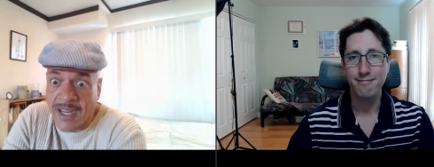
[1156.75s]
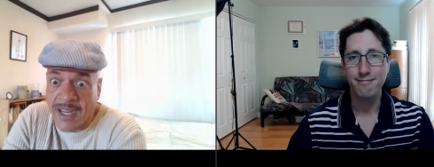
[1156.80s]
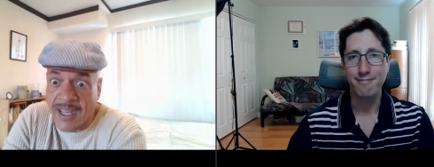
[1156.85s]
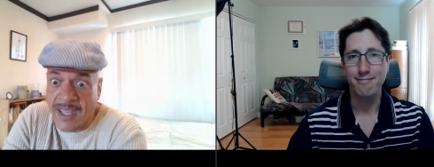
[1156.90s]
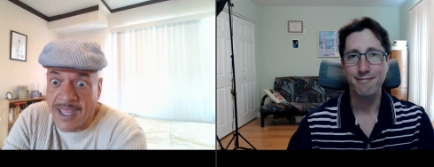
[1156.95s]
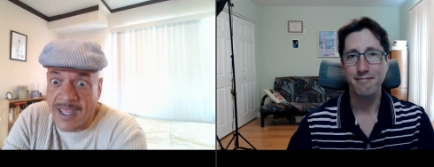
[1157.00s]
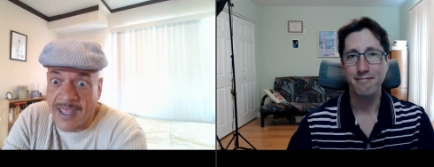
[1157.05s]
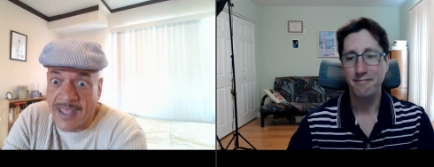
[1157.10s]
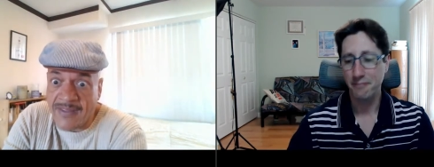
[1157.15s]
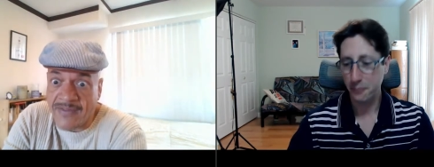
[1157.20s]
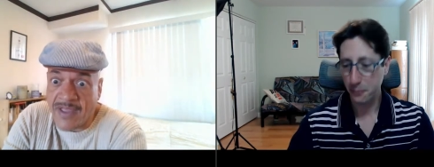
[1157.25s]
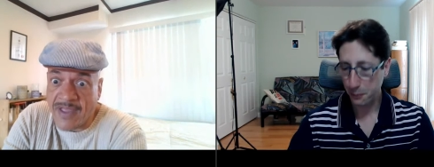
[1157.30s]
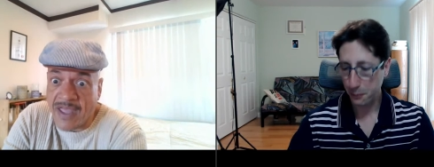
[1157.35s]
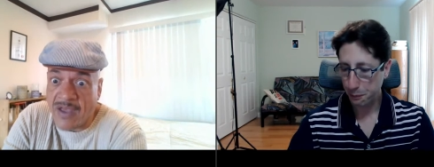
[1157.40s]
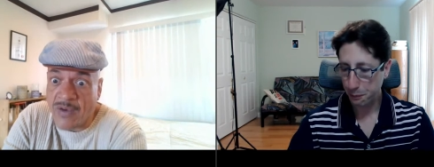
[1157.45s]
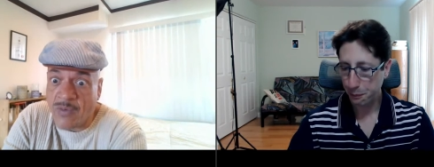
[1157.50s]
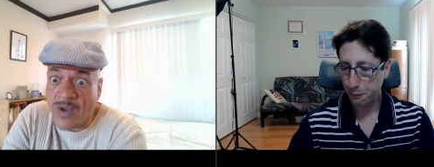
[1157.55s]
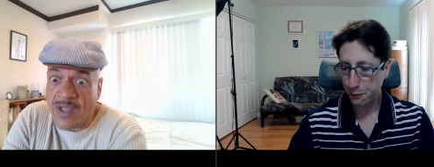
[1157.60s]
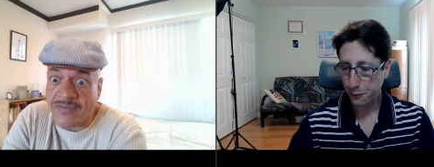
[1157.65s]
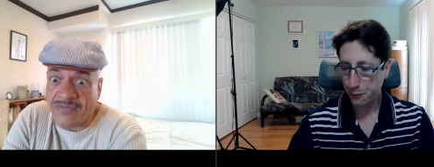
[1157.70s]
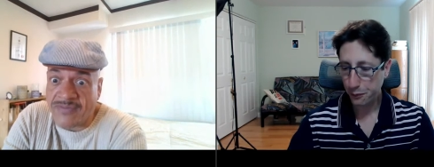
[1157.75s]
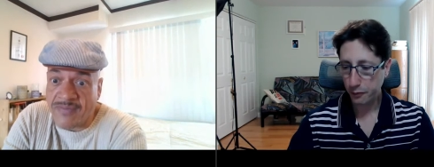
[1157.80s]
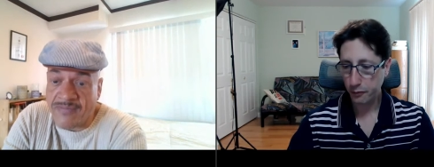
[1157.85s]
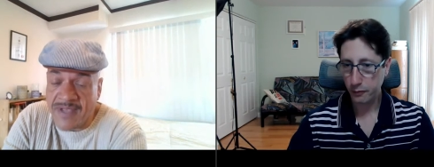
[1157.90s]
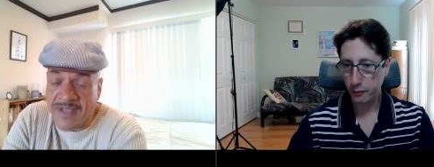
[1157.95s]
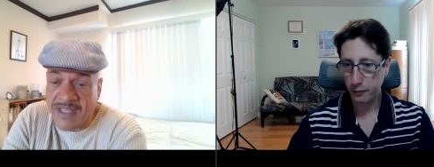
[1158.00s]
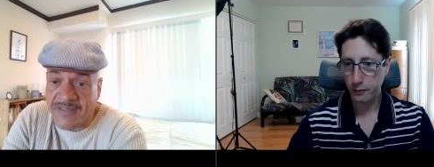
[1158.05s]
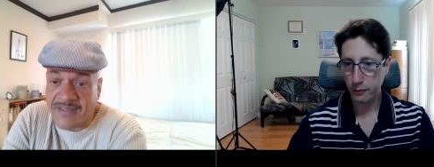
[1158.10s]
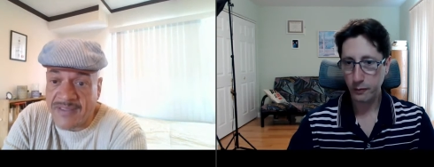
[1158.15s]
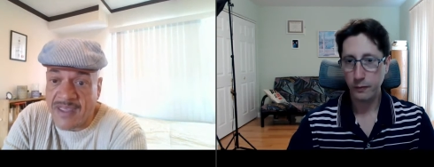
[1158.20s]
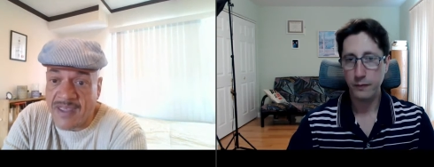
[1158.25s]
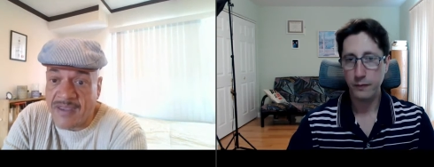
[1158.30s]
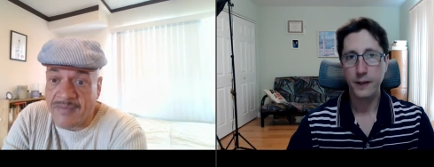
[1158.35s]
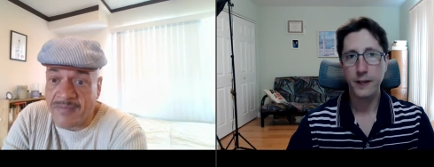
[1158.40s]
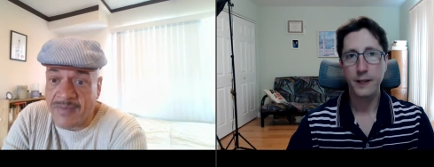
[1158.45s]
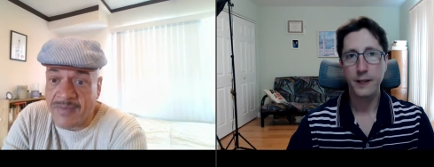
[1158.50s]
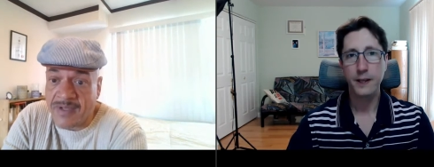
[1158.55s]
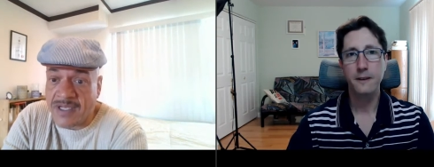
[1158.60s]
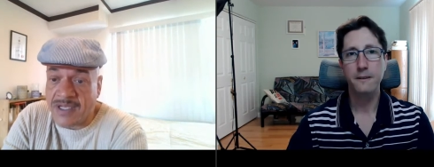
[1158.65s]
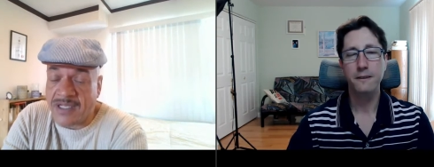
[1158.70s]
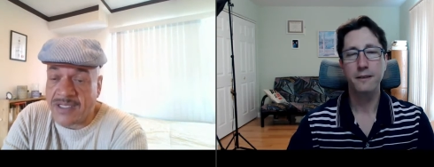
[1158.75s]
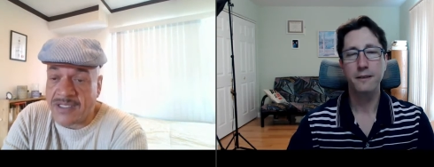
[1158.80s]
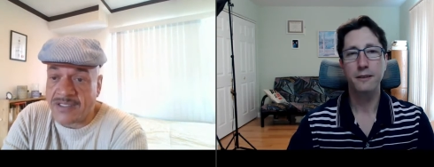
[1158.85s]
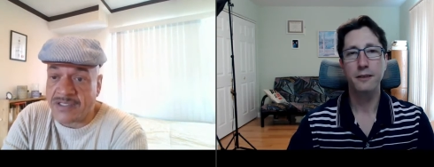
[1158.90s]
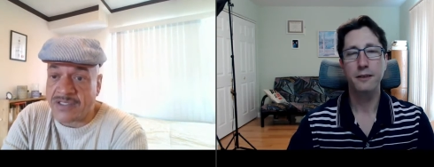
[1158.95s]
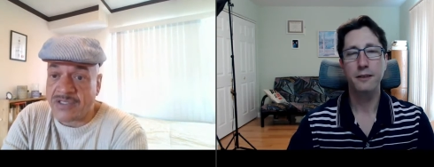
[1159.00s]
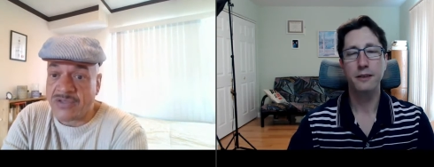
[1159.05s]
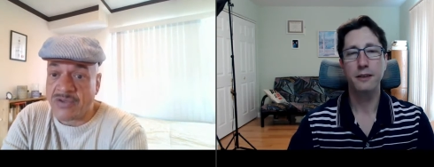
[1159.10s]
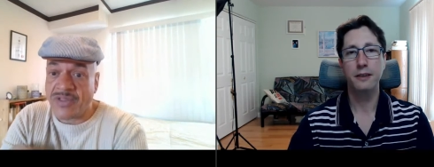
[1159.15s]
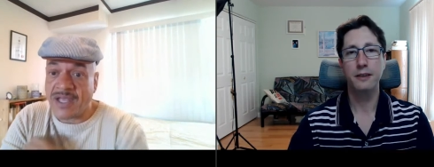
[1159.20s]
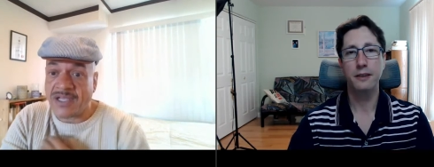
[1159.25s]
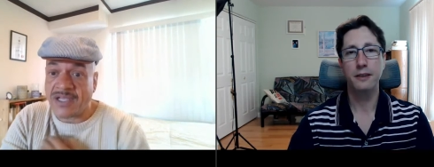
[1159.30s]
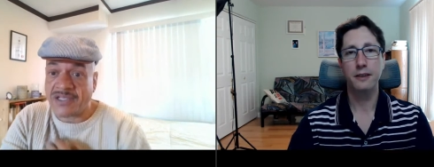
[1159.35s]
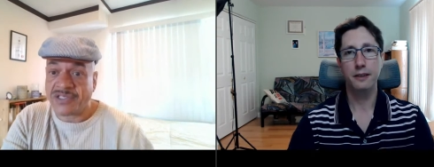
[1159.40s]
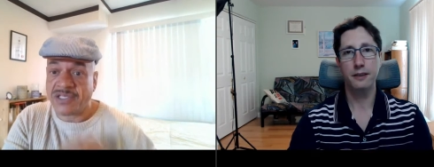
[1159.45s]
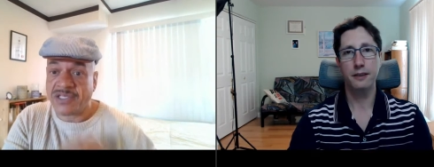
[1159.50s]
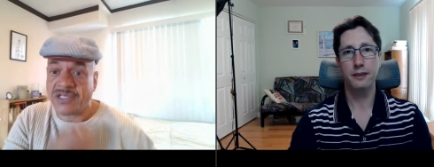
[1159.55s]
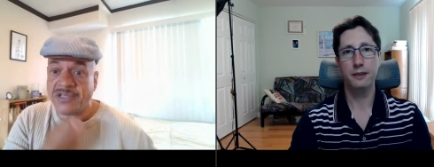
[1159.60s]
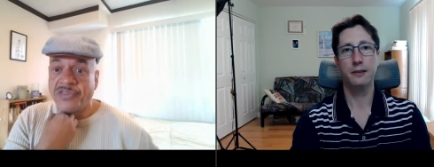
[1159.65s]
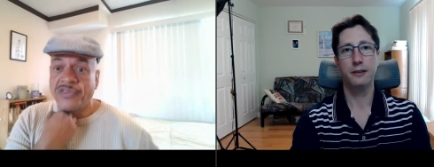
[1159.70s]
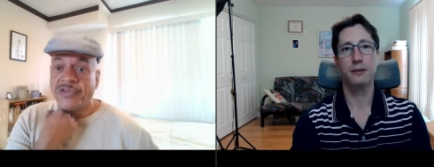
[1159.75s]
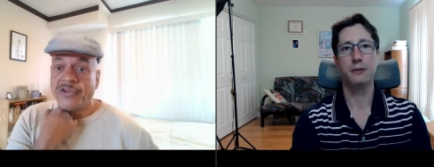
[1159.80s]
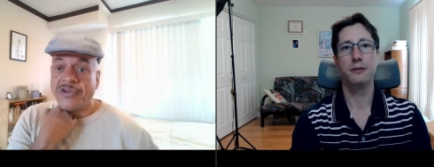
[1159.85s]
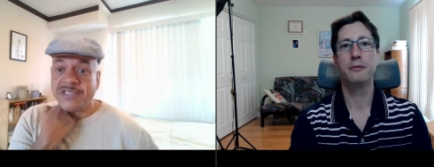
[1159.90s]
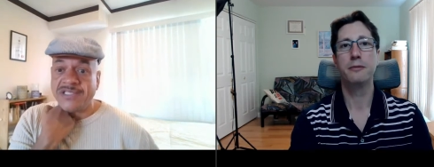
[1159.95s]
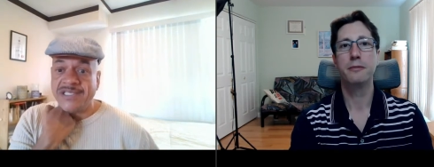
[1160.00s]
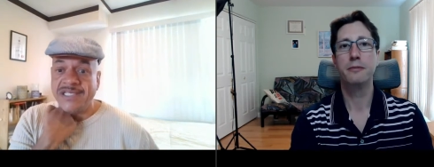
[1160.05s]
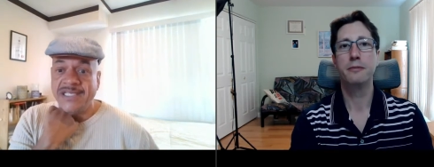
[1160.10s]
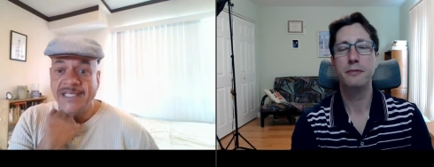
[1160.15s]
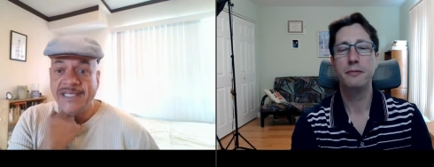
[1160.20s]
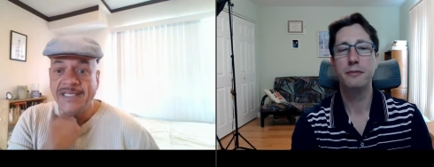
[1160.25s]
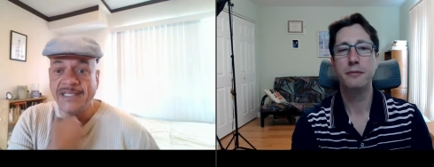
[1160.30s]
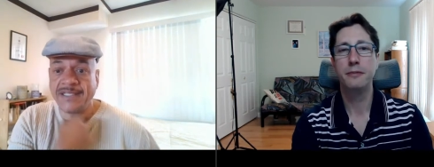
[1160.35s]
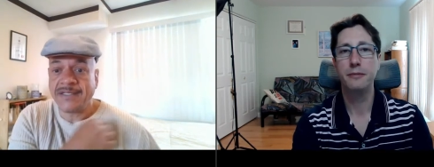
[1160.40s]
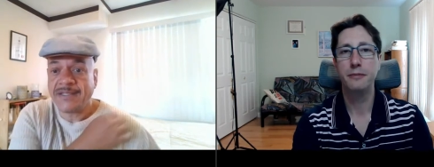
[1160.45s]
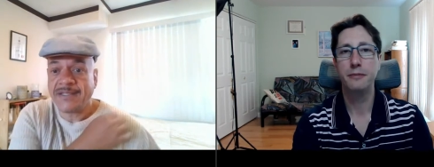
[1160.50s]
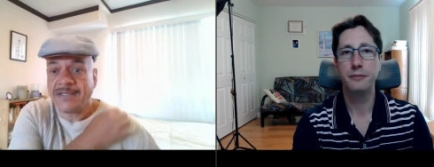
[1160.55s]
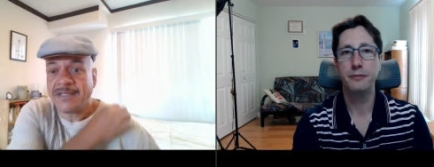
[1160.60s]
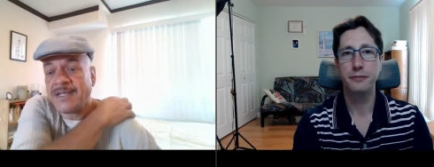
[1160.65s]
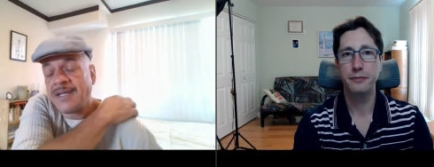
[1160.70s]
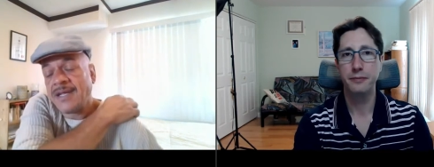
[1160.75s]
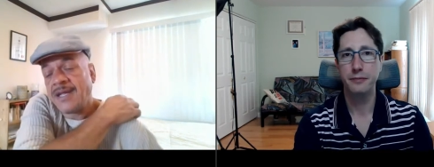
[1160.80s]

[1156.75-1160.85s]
Speaker 1: Hmm. And I went to meet them in 2013.